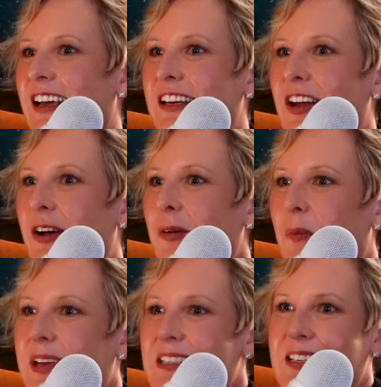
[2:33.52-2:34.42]

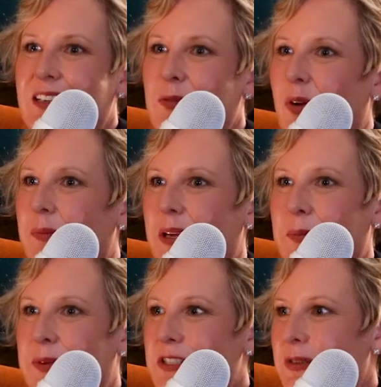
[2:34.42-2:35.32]
we did what
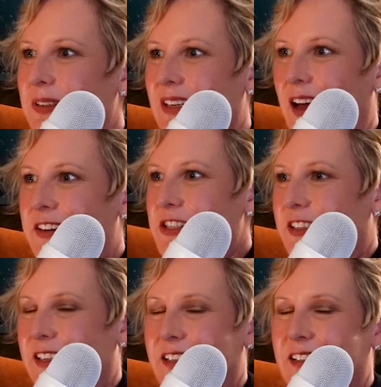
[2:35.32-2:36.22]
people do in the
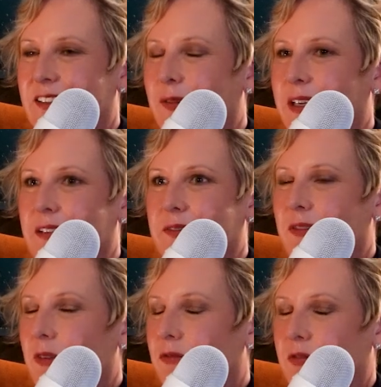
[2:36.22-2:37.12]
country. We
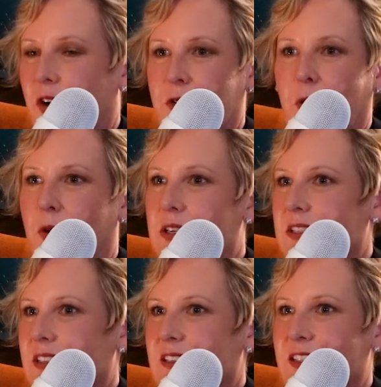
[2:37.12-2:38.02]
rode
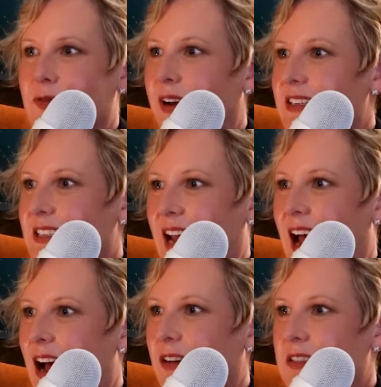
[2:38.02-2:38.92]
horses, raised
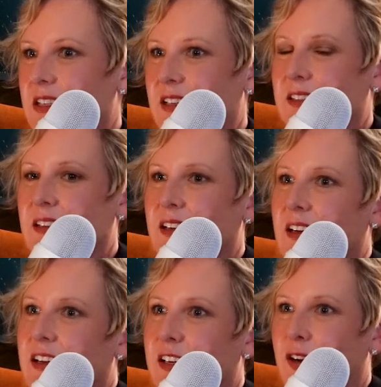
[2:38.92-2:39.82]
cows, and,
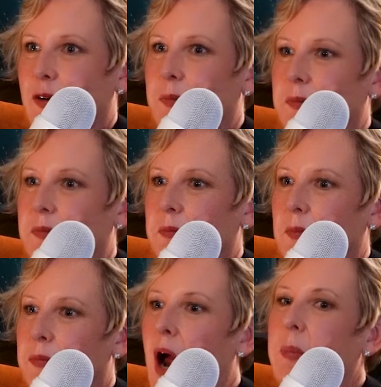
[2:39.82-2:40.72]
you know,
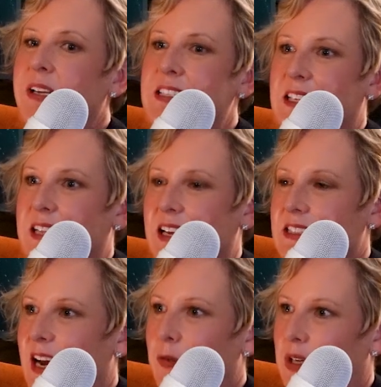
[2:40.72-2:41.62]
probably did things
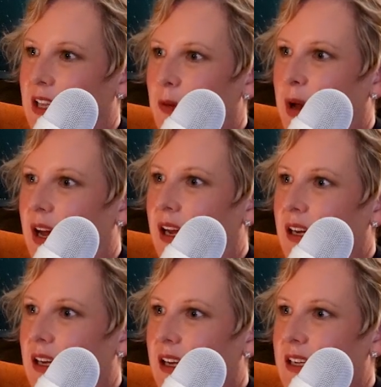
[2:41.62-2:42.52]
that I wouldn't let
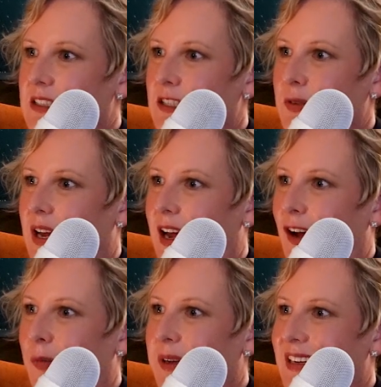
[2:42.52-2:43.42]
my kid do
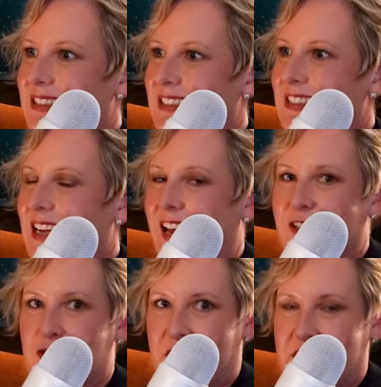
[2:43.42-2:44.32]
now because it's
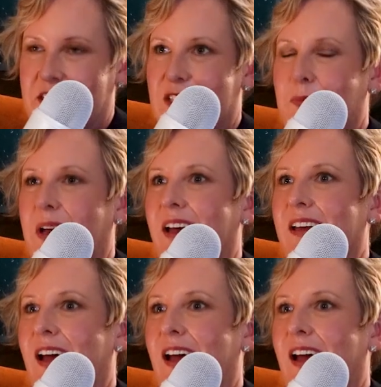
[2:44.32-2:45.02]
dangerous. But